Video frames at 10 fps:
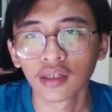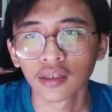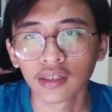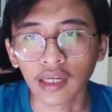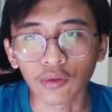
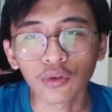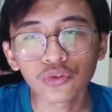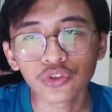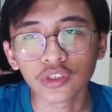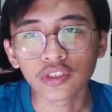Now go
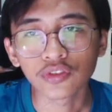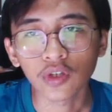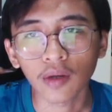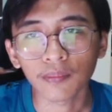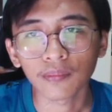to the
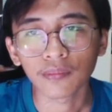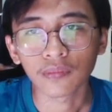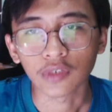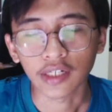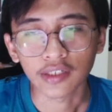top
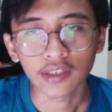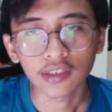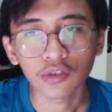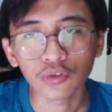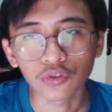right here,
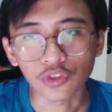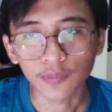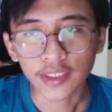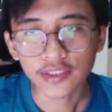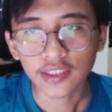go to
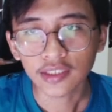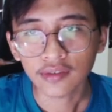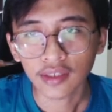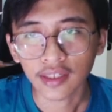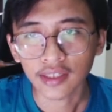spacing,
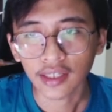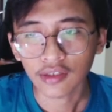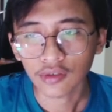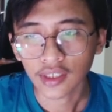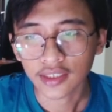and then
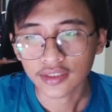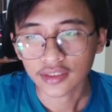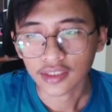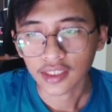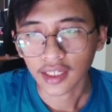you guys
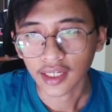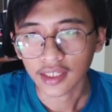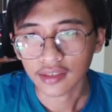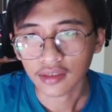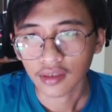
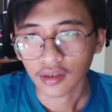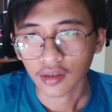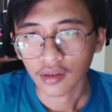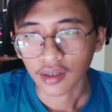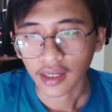can
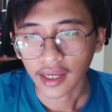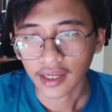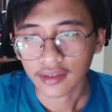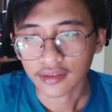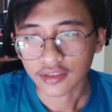
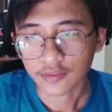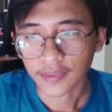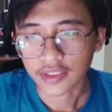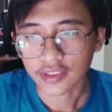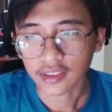add the
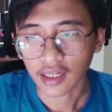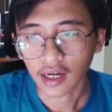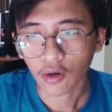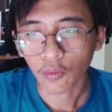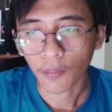spacing
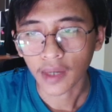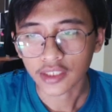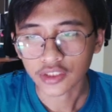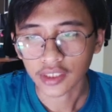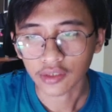how
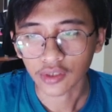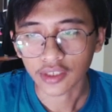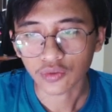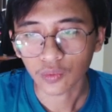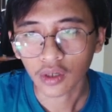much that you
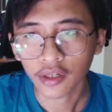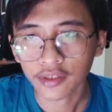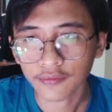guys want.